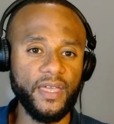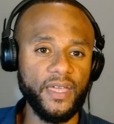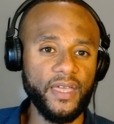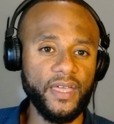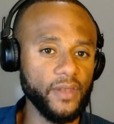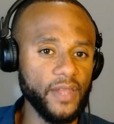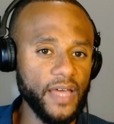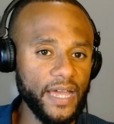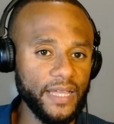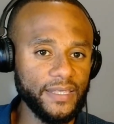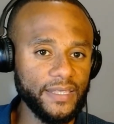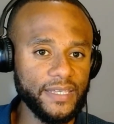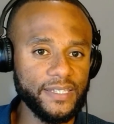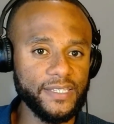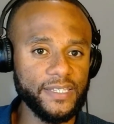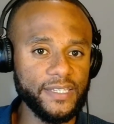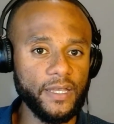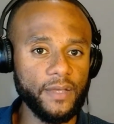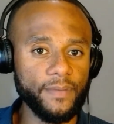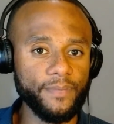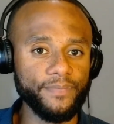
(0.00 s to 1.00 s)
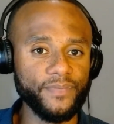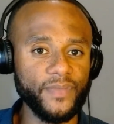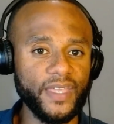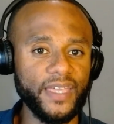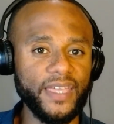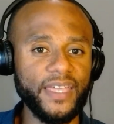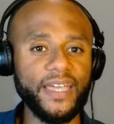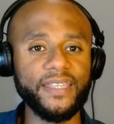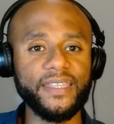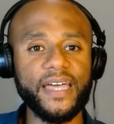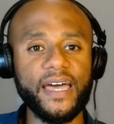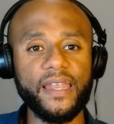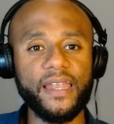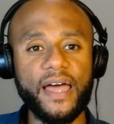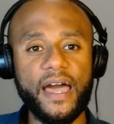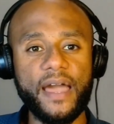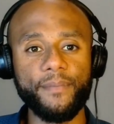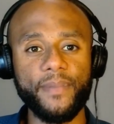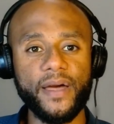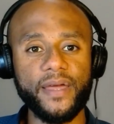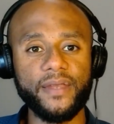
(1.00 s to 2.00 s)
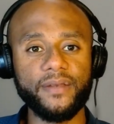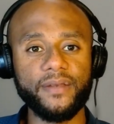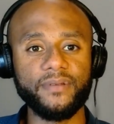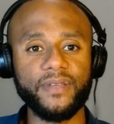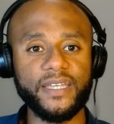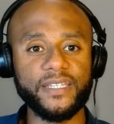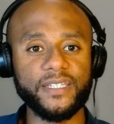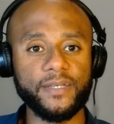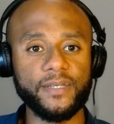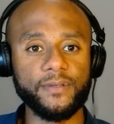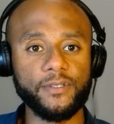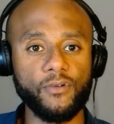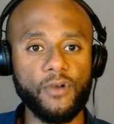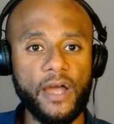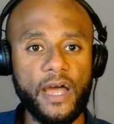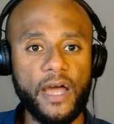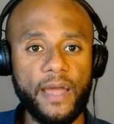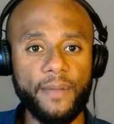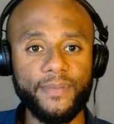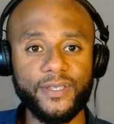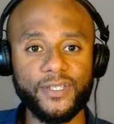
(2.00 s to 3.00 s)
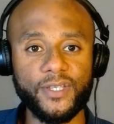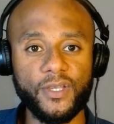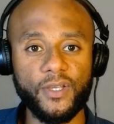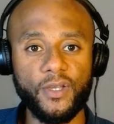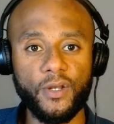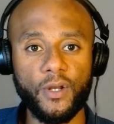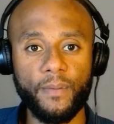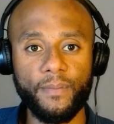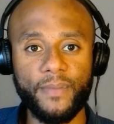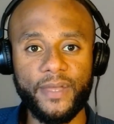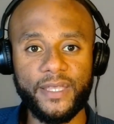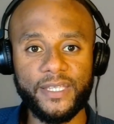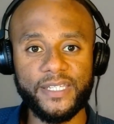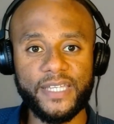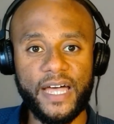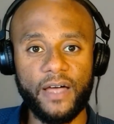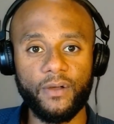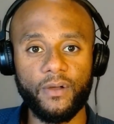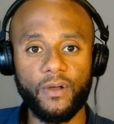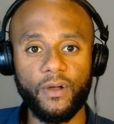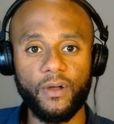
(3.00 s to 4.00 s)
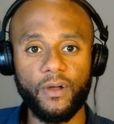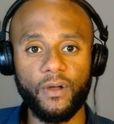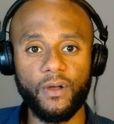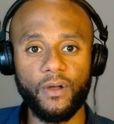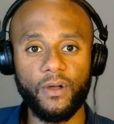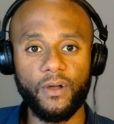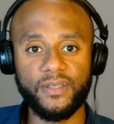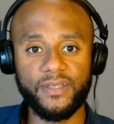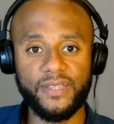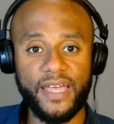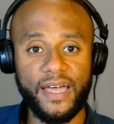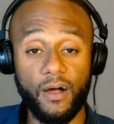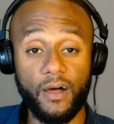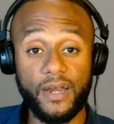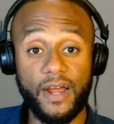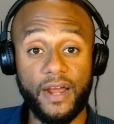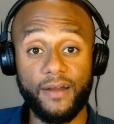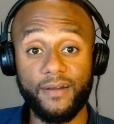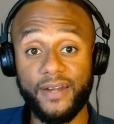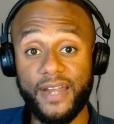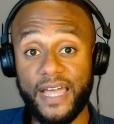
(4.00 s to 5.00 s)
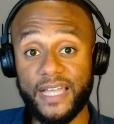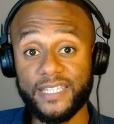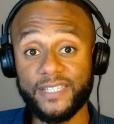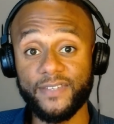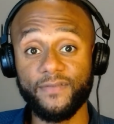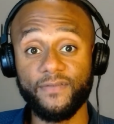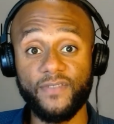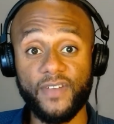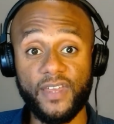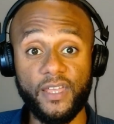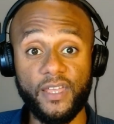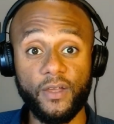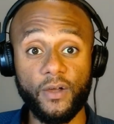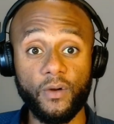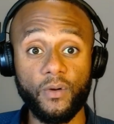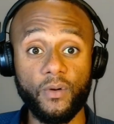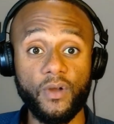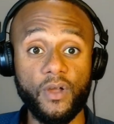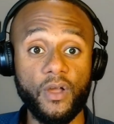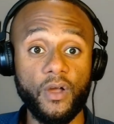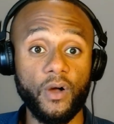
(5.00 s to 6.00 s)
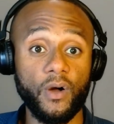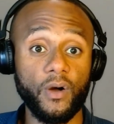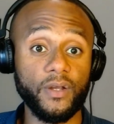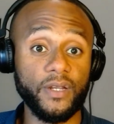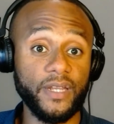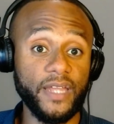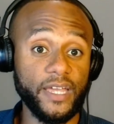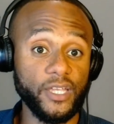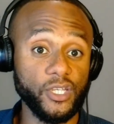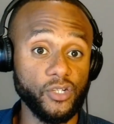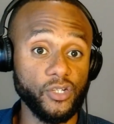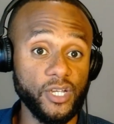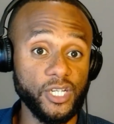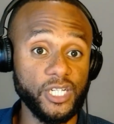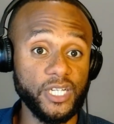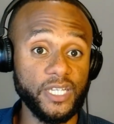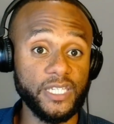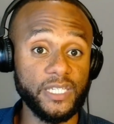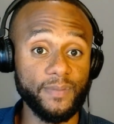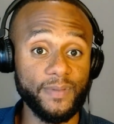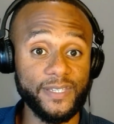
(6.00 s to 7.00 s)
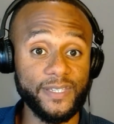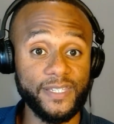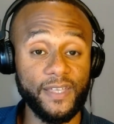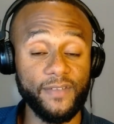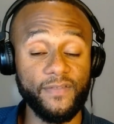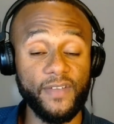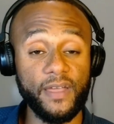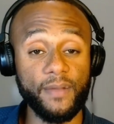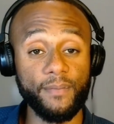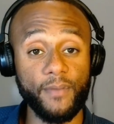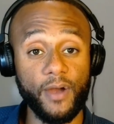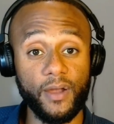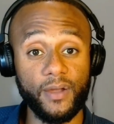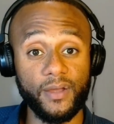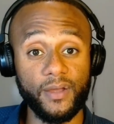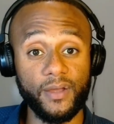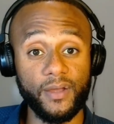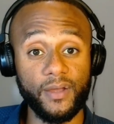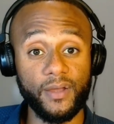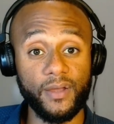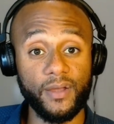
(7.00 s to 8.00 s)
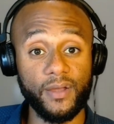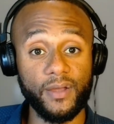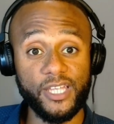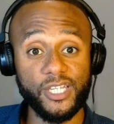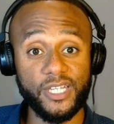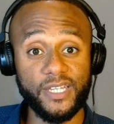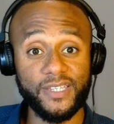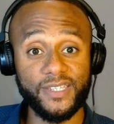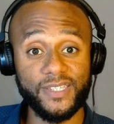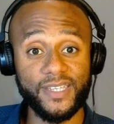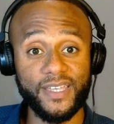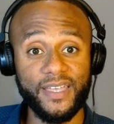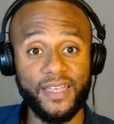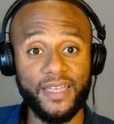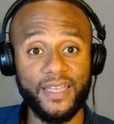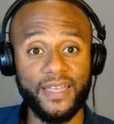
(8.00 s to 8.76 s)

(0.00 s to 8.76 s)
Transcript: If you like this tip, hit that like button and subscribe so you don't miss out on our next video on electrician-specific marketing strategies.